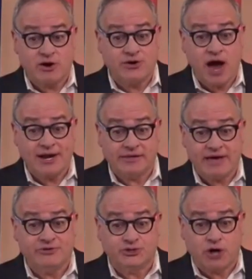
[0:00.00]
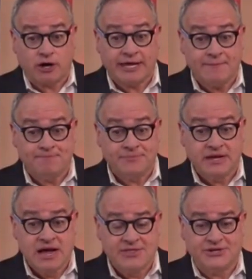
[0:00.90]
that on 9/11, Charlie.
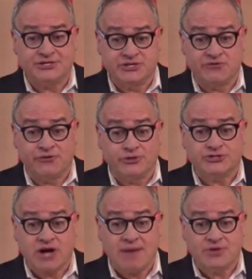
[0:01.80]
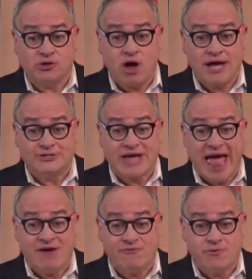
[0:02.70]
This is the first time the law has
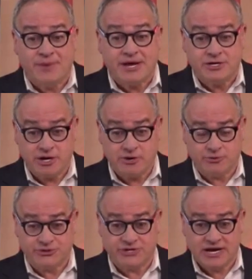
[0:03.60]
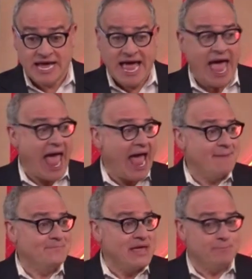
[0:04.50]
ever been used.
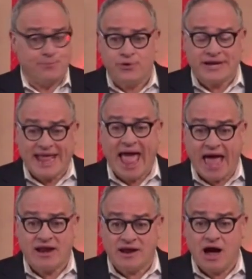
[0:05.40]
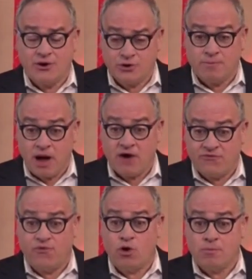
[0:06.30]
And it put Canada under
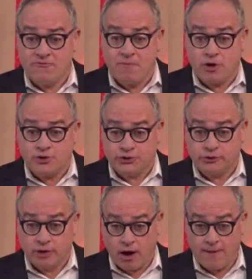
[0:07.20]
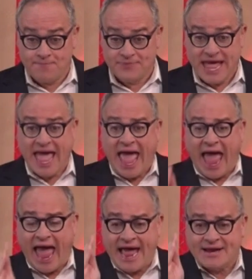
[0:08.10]
a form of martial law.
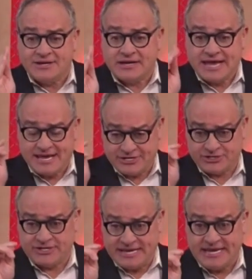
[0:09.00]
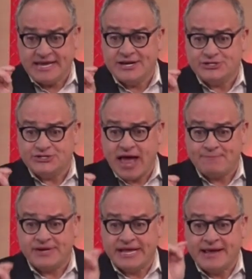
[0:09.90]
And he and his
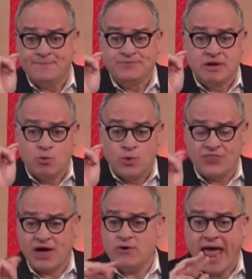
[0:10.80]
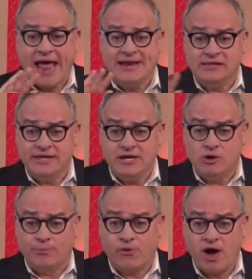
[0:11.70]
deputy, without any
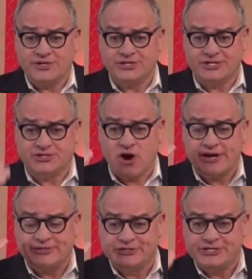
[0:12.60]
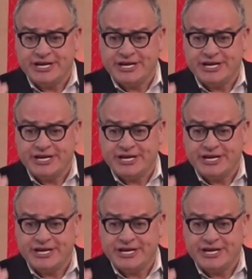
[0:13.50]
legal process, started